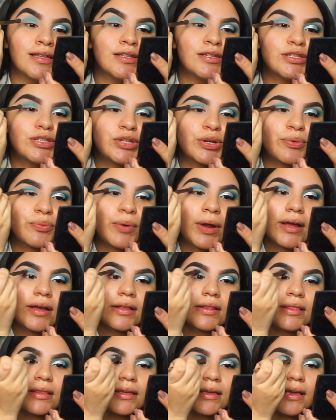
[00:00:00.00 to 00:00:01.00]

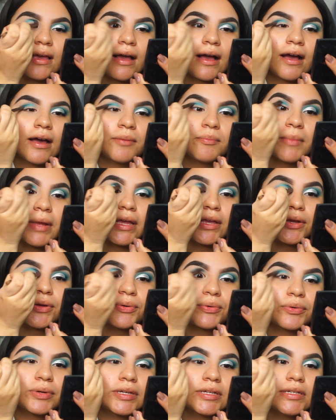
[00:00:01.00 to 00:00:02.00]
directly on my
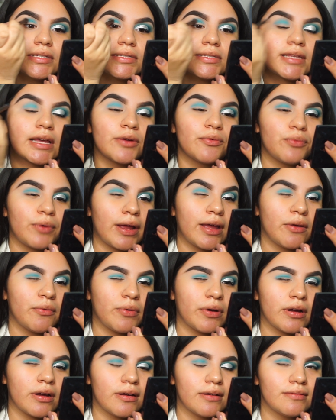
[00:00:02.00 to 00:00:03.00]
crease, like right
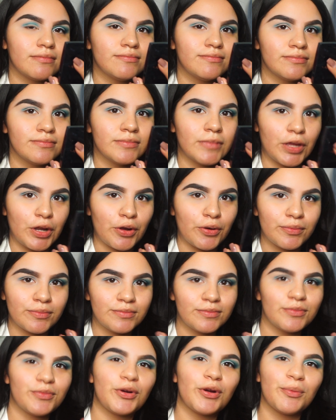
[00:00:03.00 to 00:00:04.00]
where, you know,
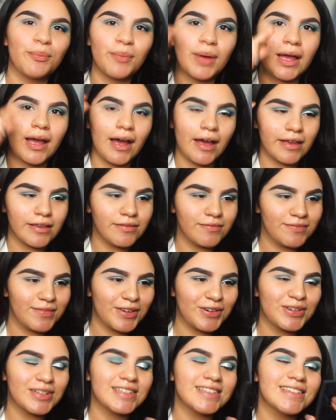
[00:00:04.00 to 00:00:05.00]
where my eye
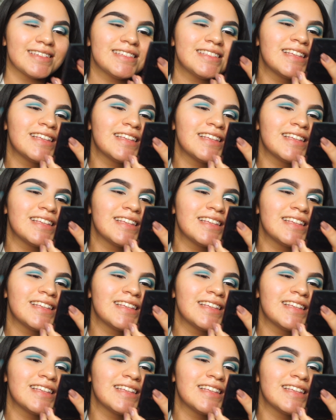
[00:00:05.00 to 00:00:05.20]
crease is.